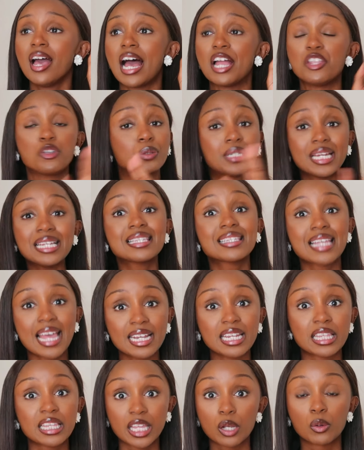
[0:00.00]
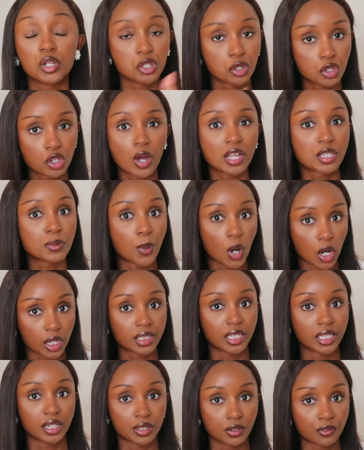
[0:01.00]
and you didn't say anything when you saw us
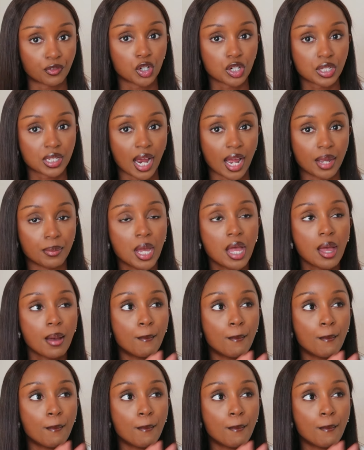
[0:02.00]
parked there the first time.